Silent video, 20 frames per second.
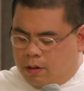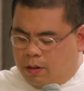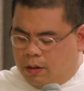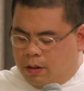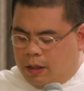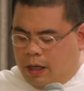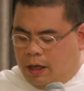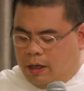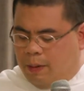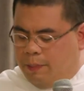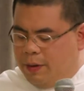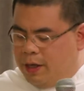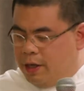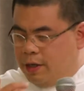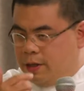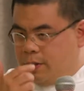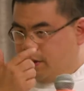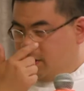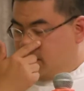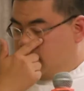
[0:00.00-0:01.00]
Now let me
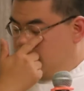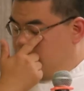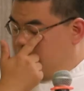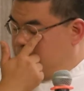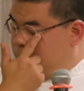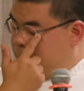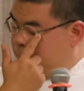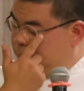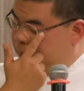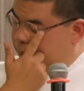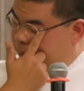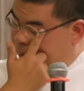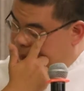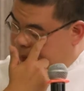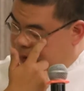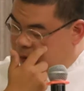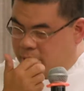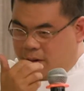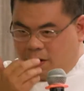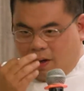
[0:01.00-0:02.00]
just,
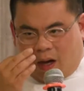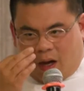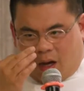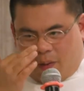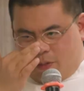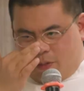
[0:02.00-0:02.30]
I'm a